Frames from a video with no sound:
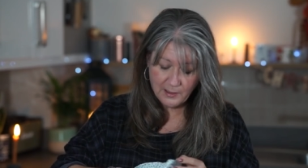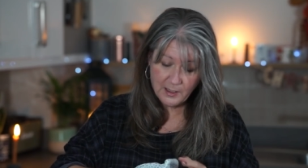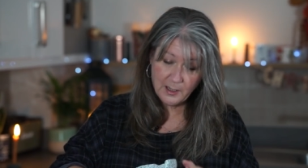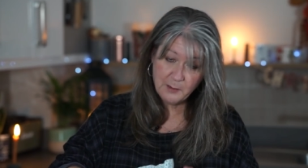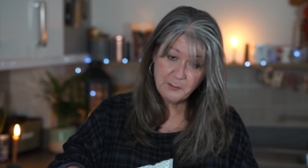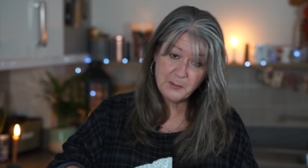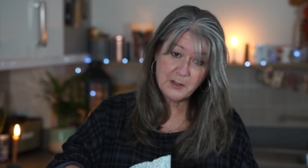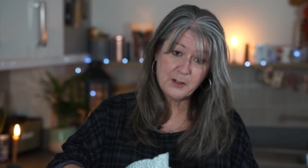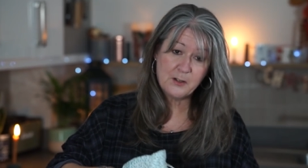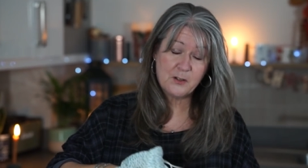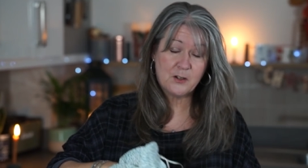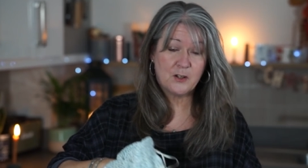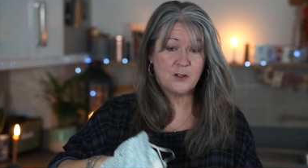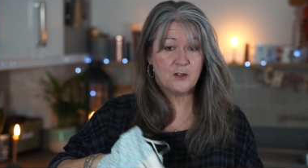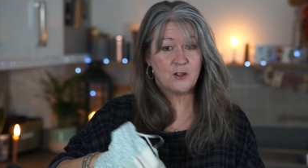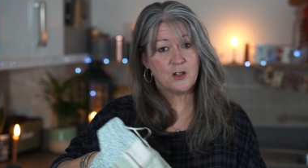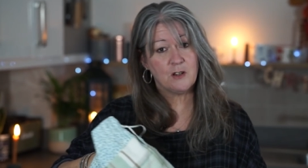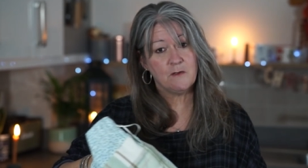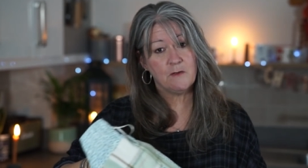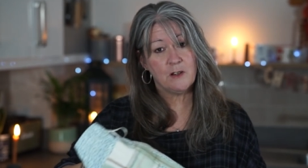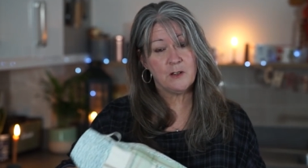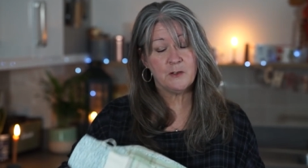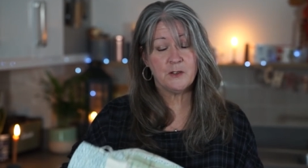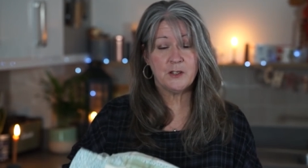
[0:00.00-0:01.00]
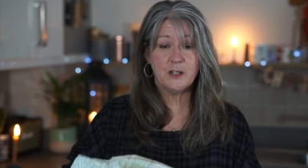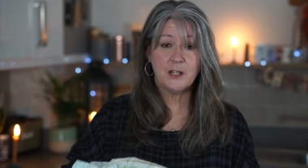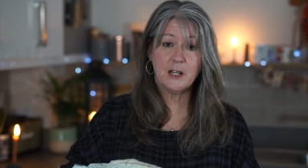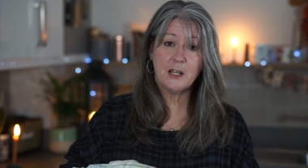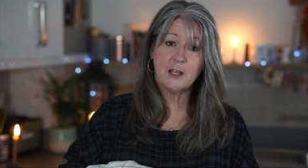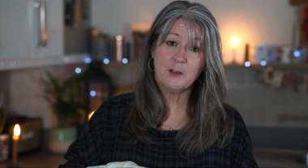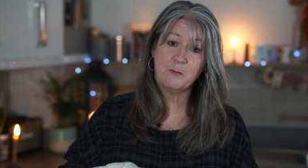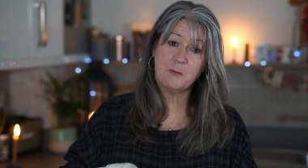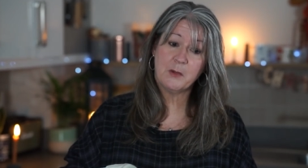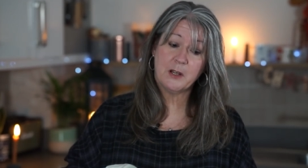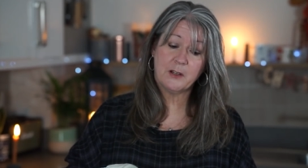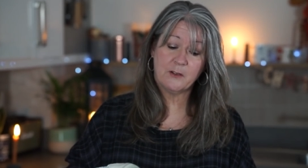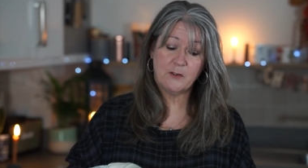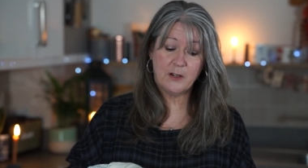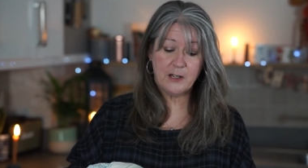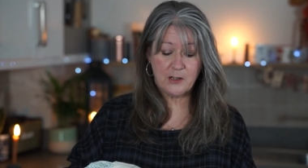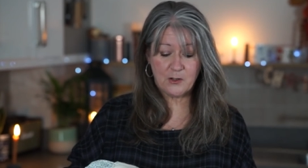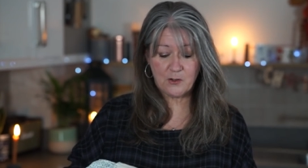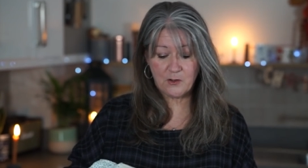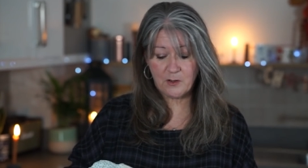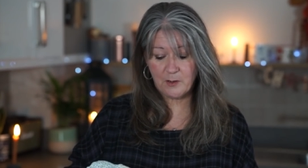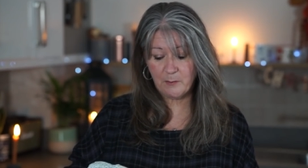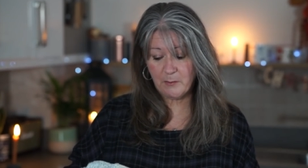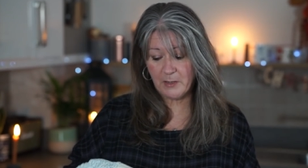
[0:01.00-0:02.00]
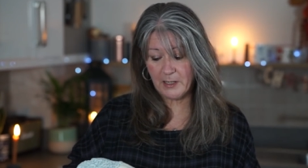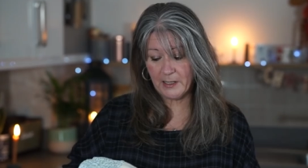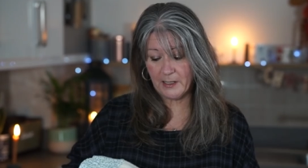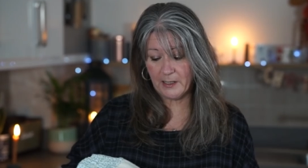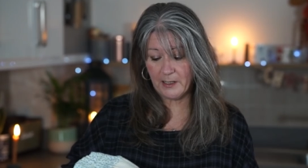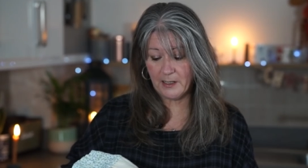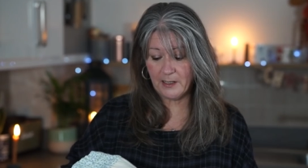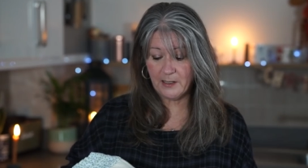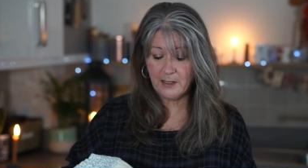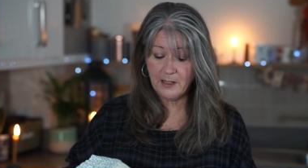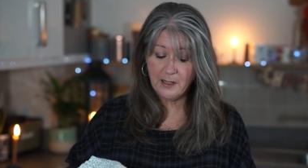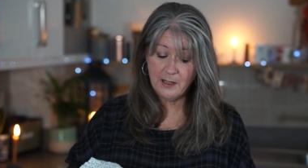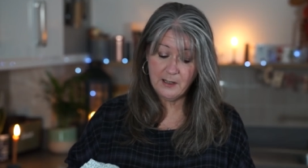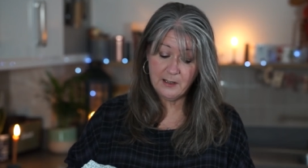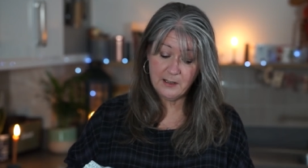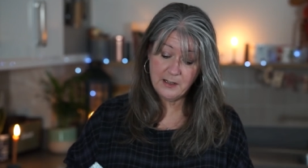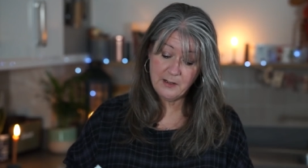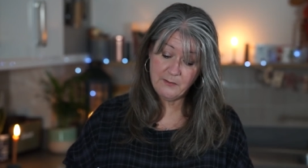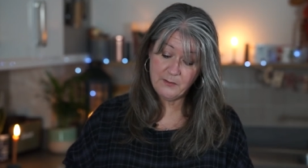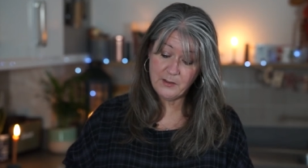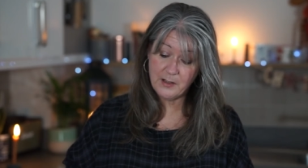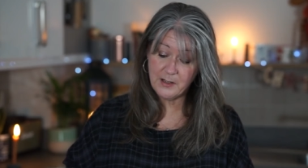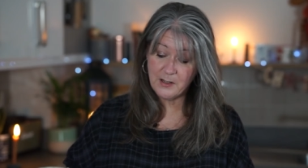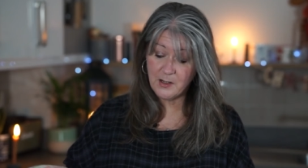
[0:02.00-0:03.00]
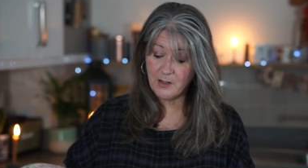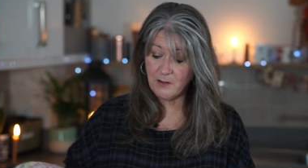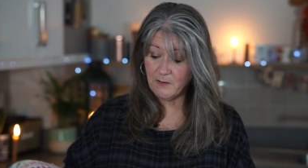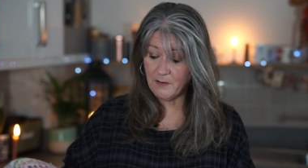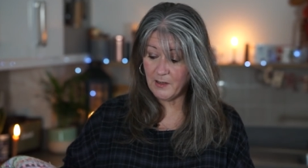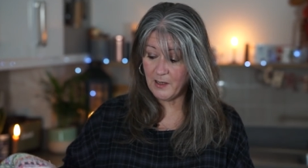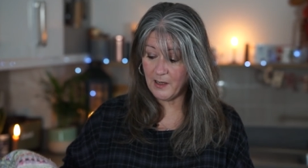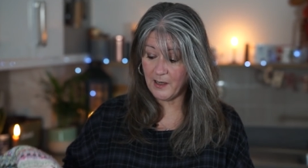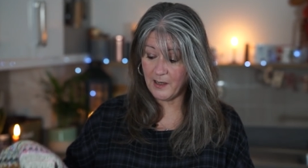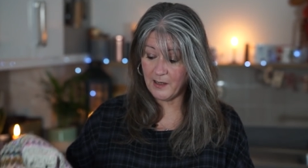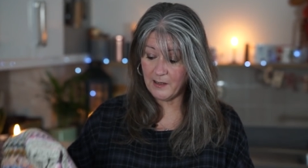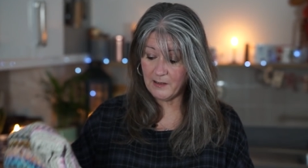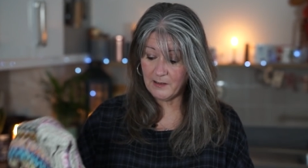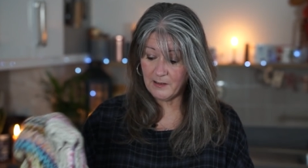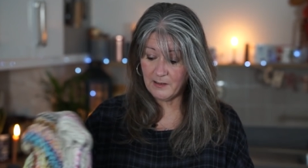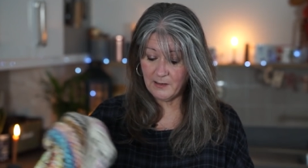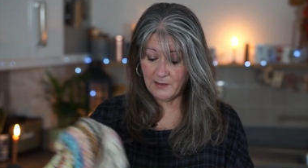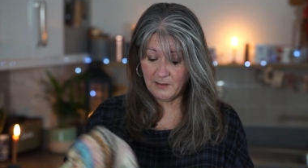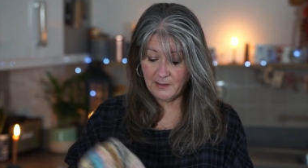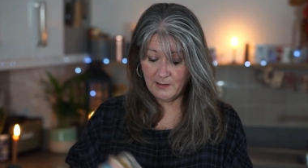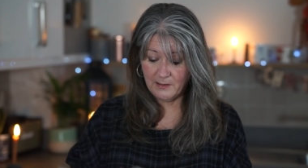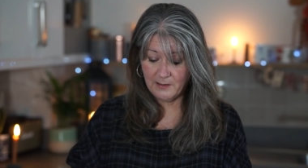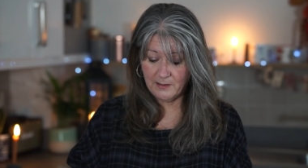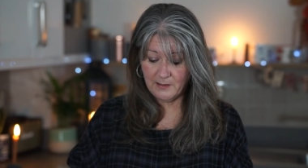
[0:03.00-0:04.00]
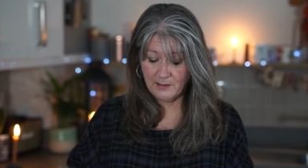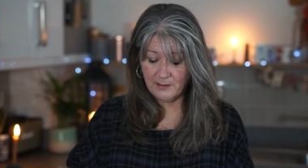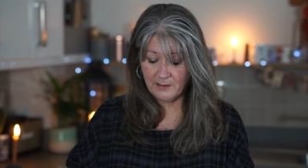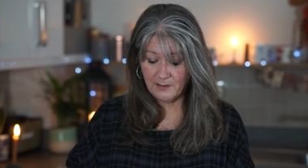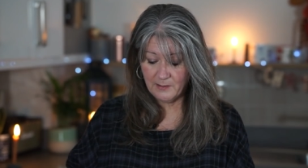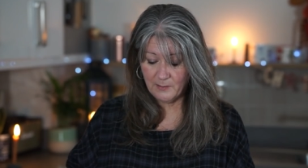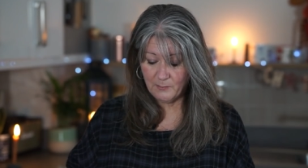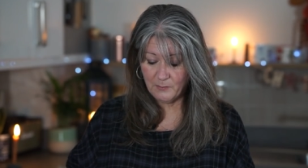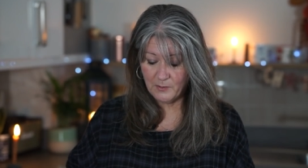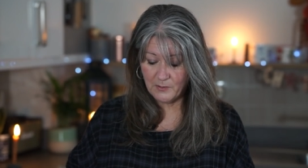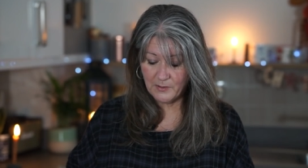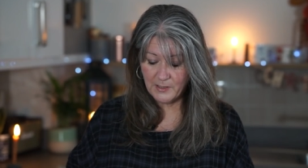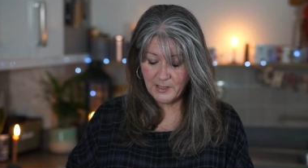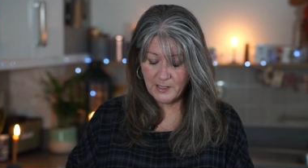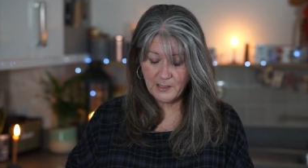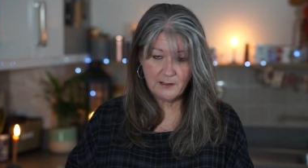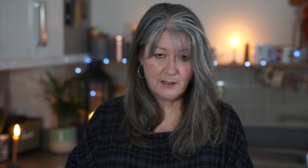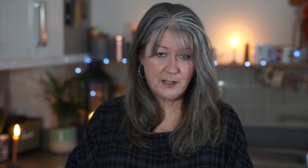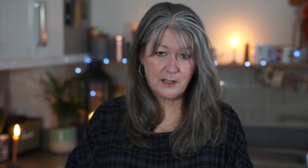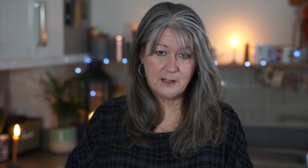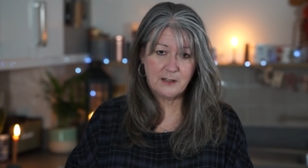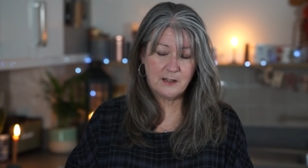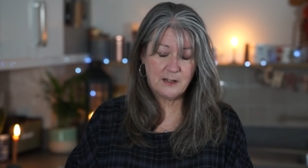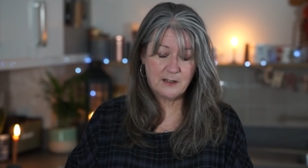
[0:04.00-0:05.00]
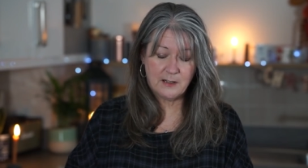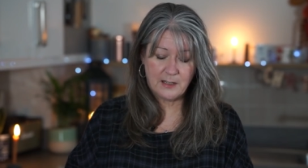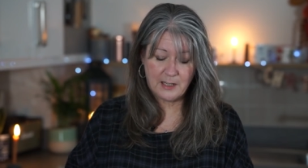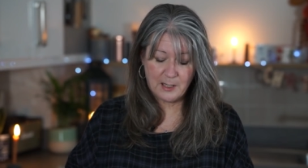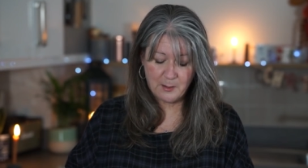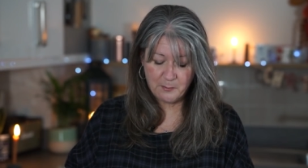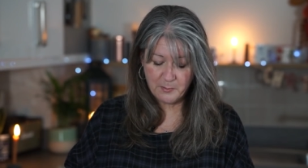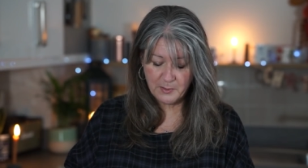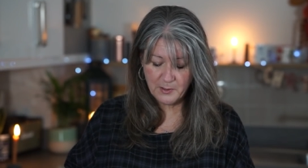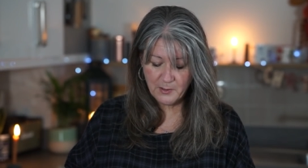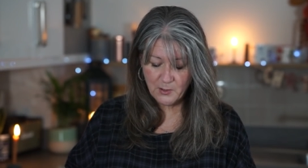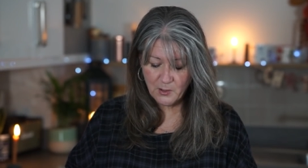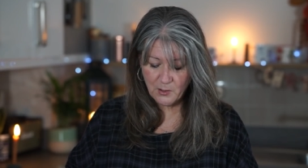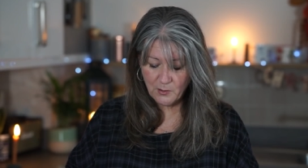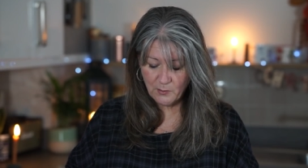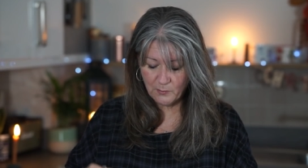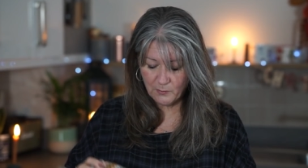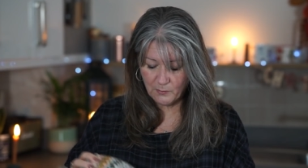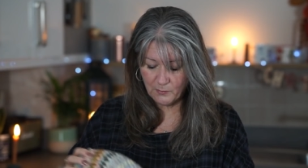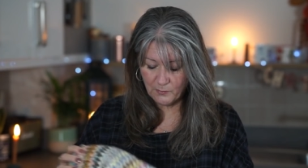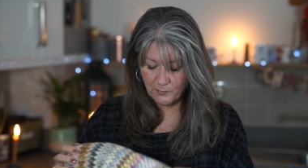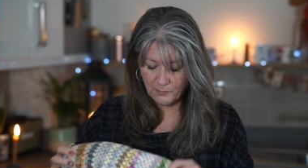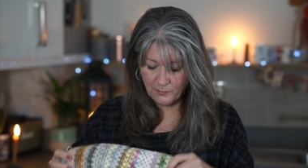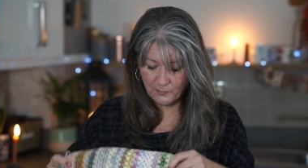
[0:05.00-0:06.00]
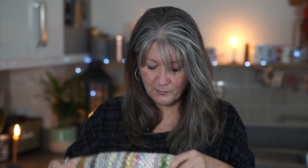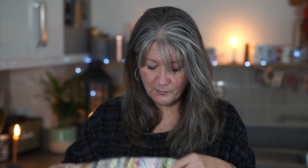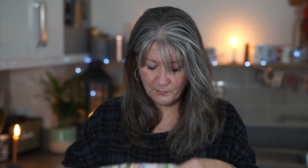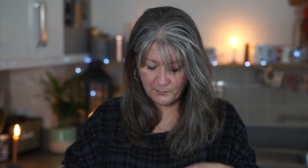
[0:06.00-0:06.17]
I'm going to do 2 rows a day of my granny stripe blanket. And if I do that, well, I didn't. That didn't happen at all.